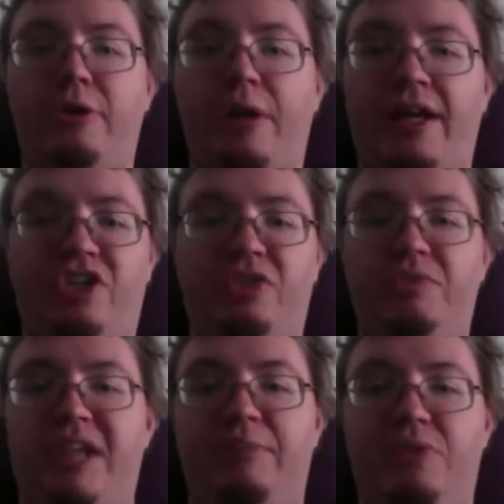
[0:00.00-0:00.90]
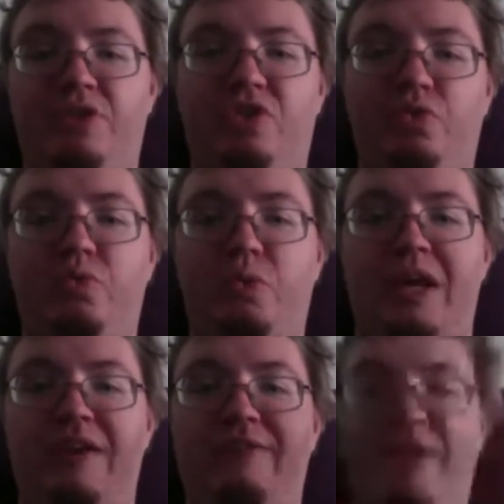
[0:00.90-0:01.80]
like she was able to
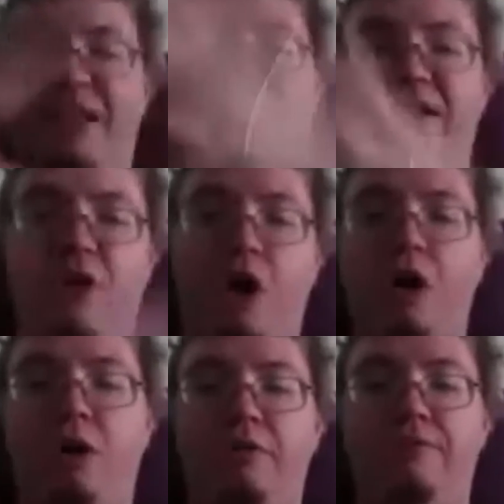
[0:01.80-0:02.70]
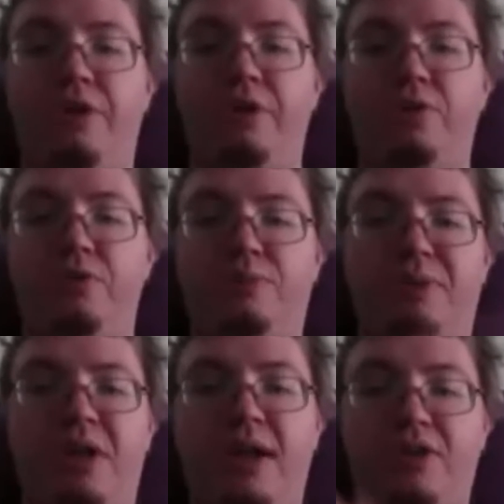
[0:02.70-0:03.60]
weave in all of those
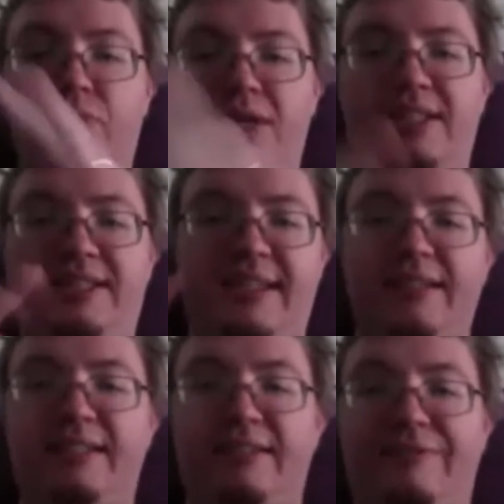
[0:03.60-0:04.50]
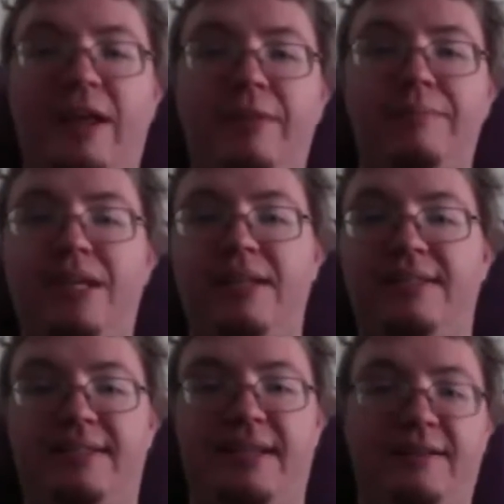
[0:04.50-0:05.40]
plot twists and
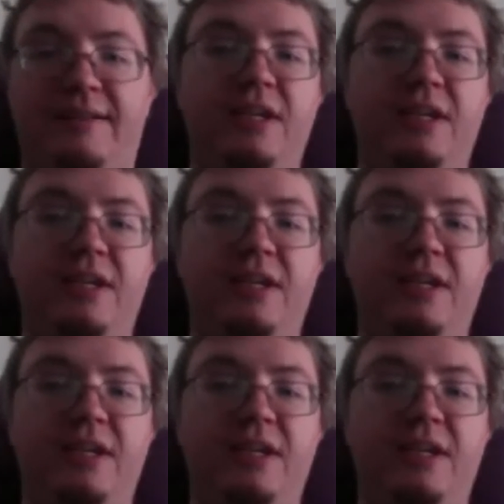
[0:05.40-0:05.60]
developments and